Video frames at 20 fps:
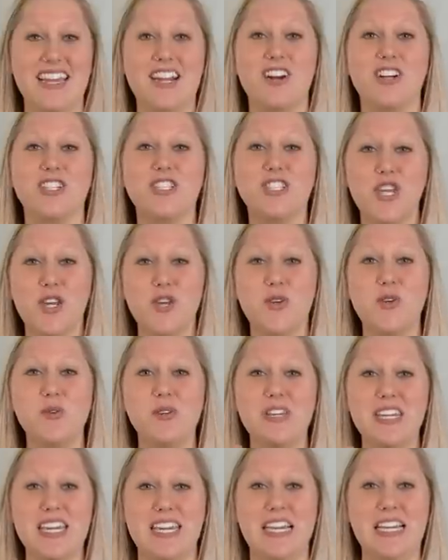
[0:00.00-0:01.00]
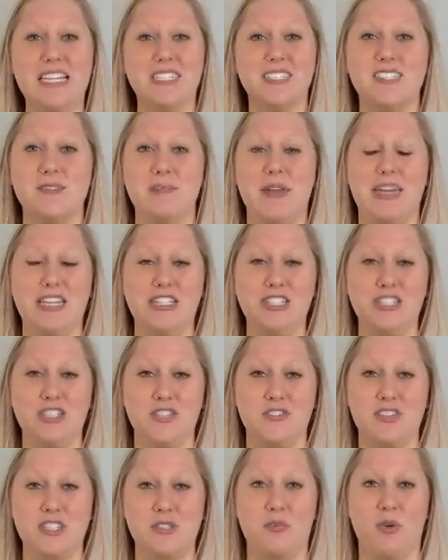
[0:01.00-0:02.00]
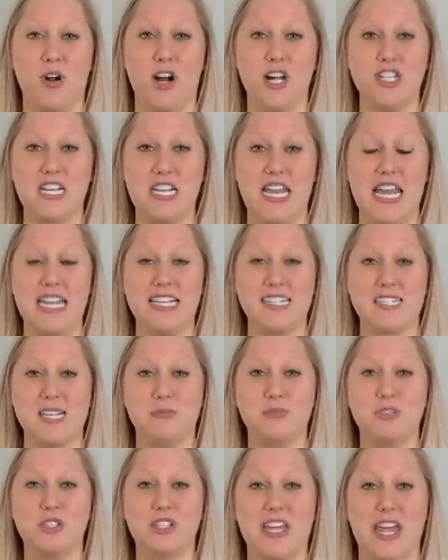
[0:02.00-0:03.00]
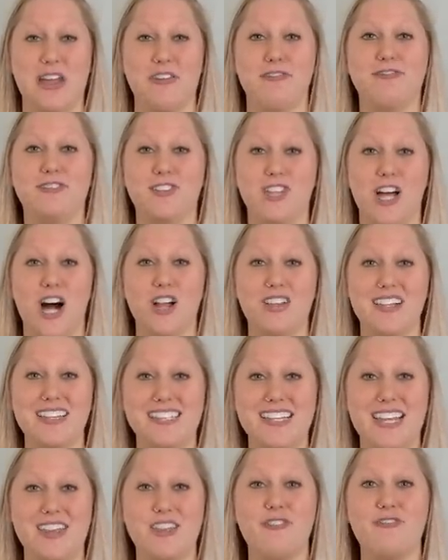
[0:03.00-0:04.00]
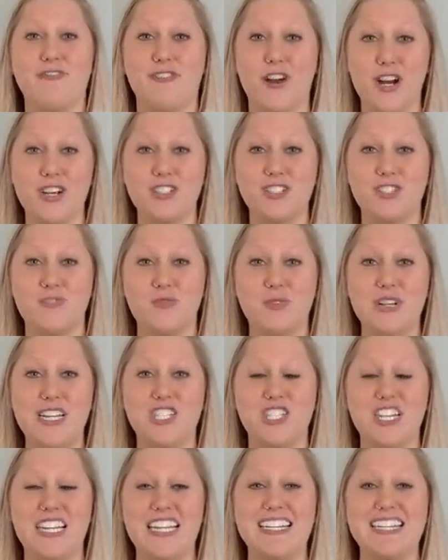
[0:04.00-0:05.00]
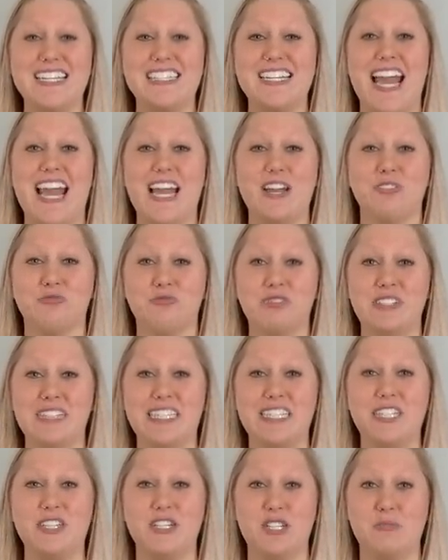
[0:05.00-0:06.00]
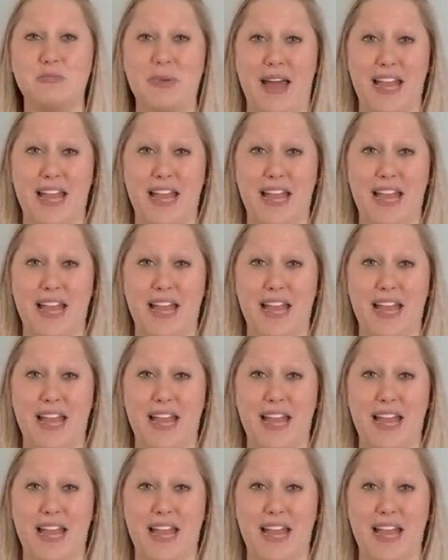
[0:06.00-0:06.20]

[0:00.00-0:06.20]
There are two keys to making sure this project ends up looking flawless and the first of which is a really good